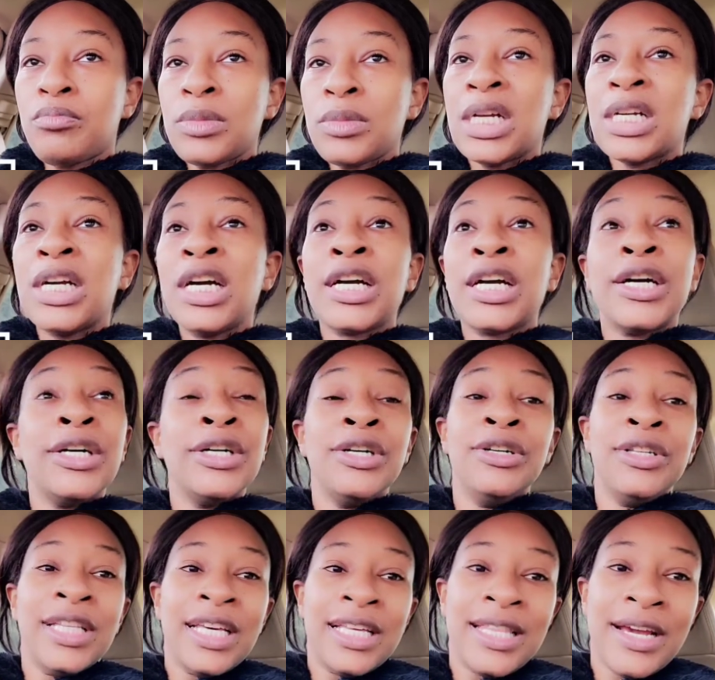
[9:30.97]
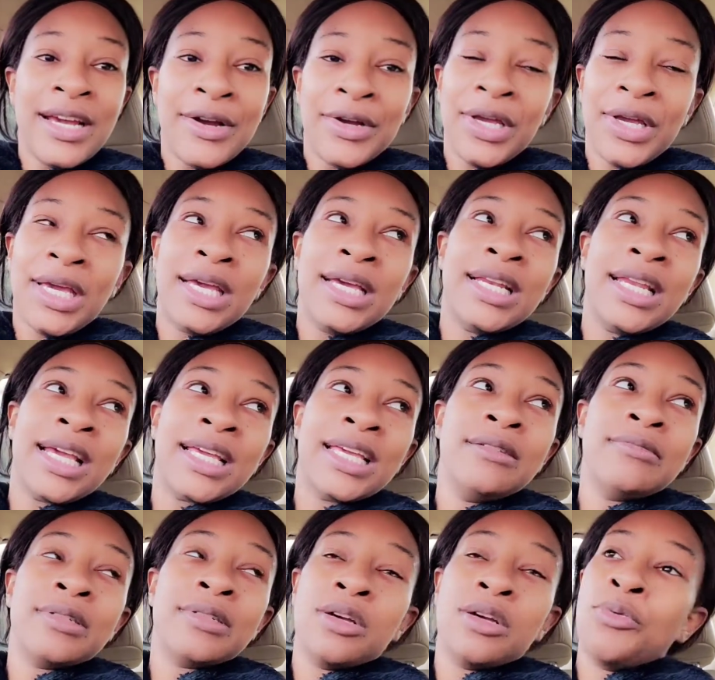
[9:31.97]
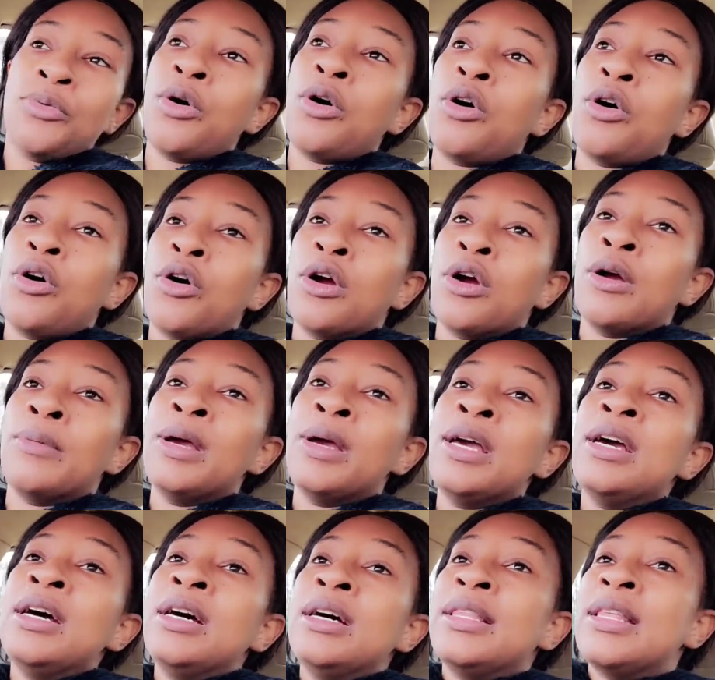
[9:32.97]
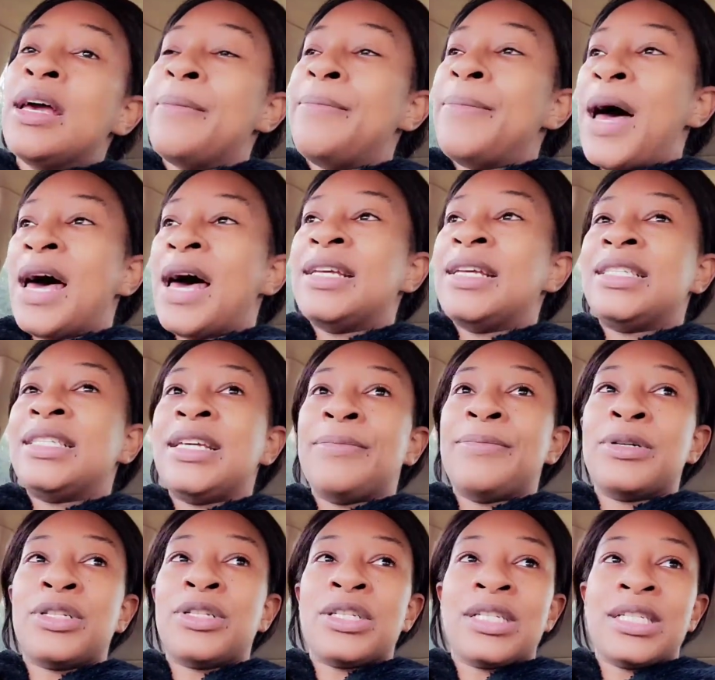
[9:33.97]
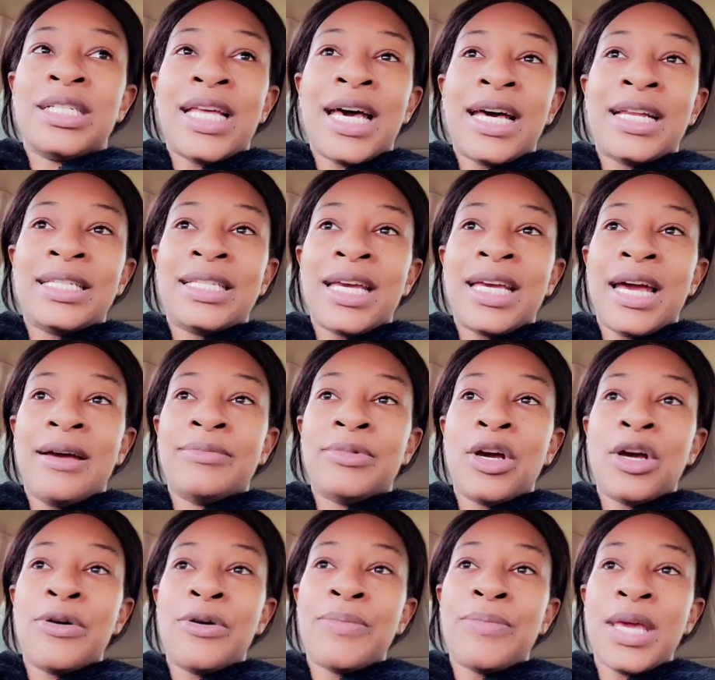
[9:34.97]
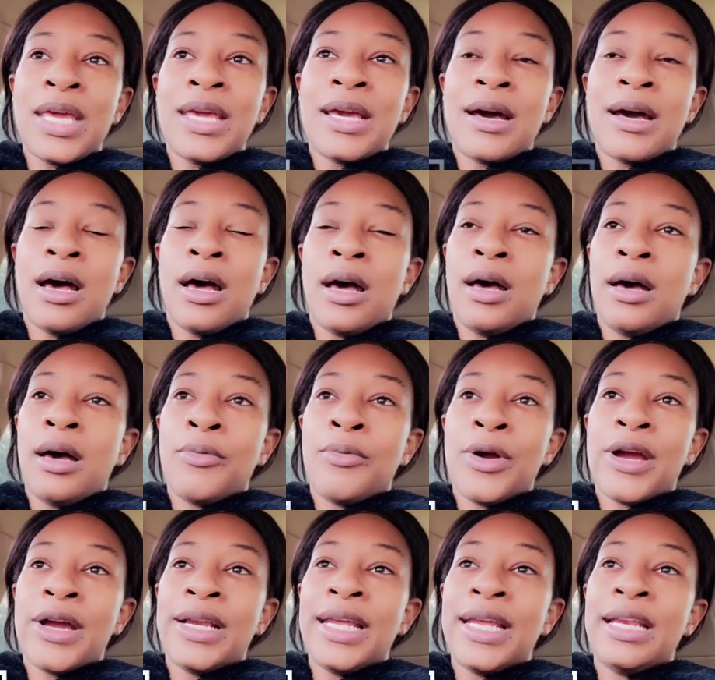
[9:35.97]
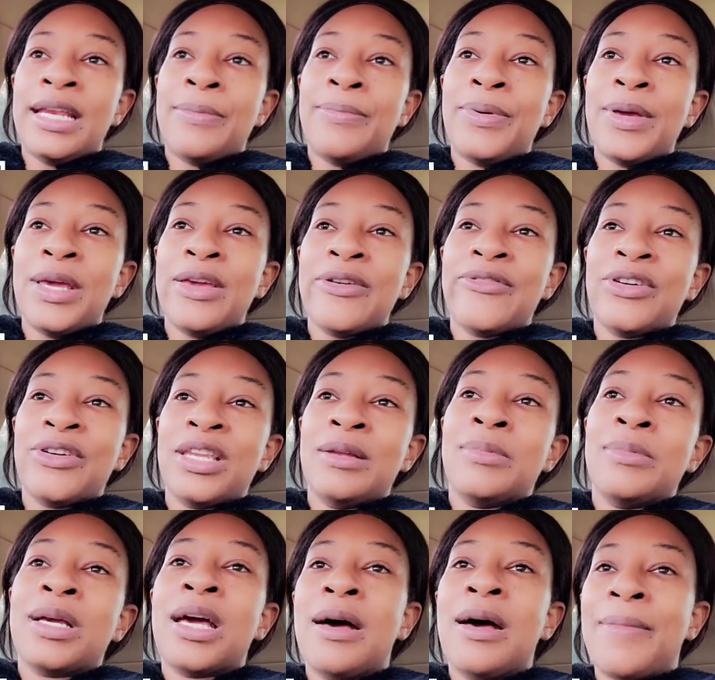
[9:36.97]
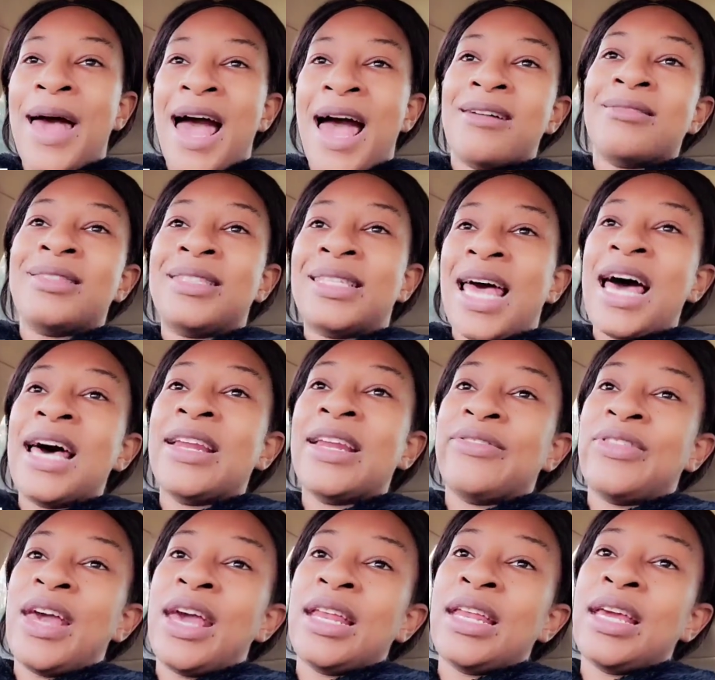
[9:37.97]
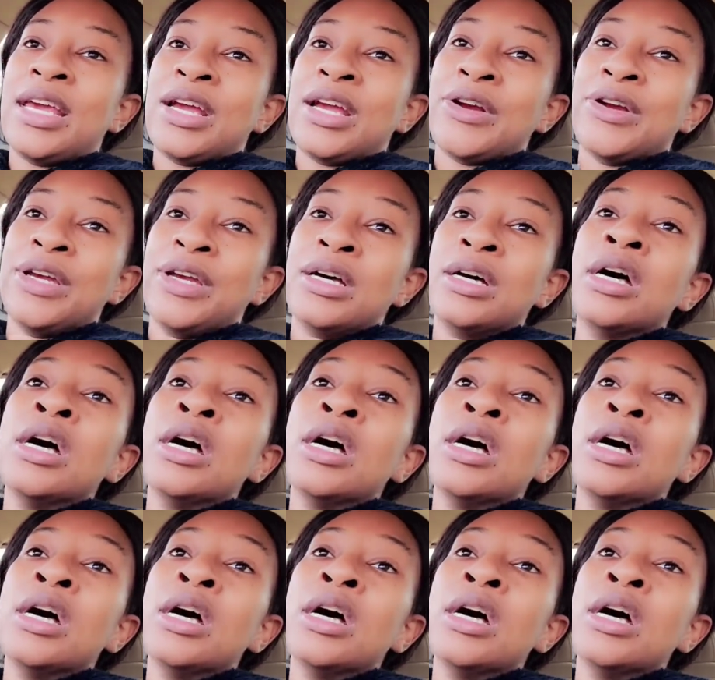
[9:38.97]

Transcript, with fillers: cocoon that they're in that keeps them warm. Their body temperatures a lot of time don't be where it need to be for them to come outside of that area,